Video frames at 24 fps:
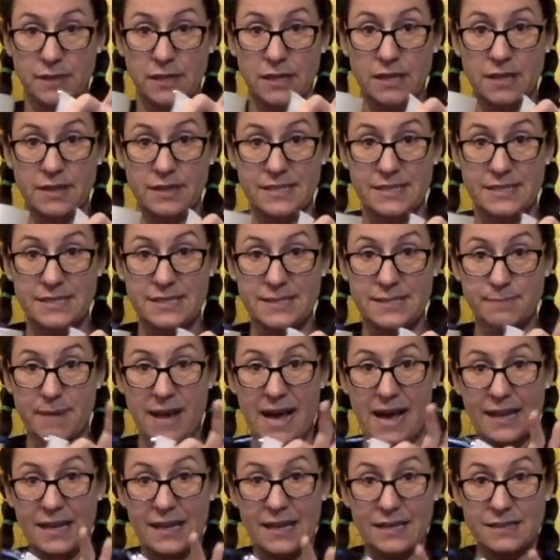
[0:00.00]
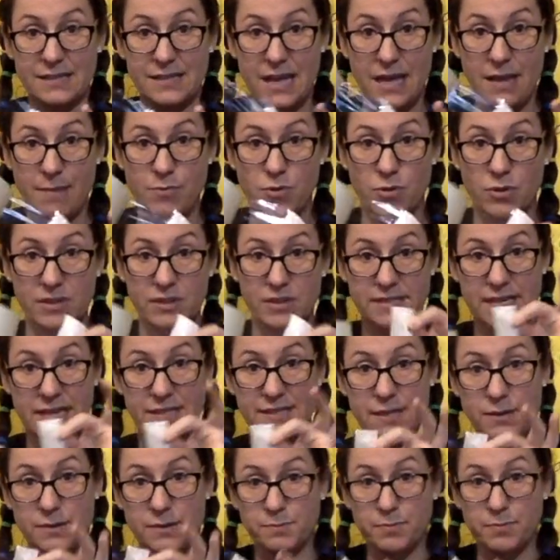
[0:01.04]
This is packing tape. You can see as
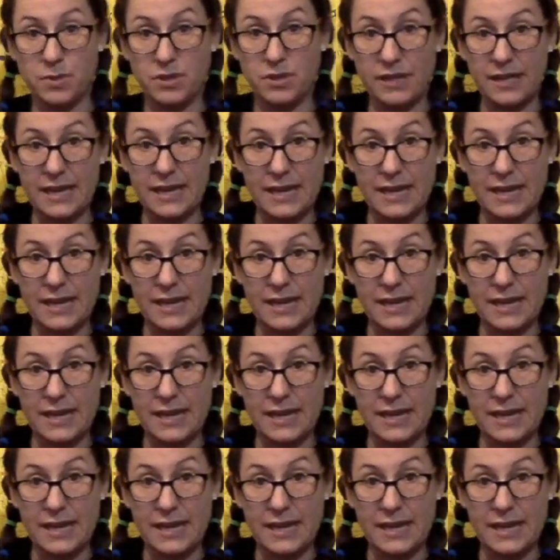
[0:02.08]
I was pulling it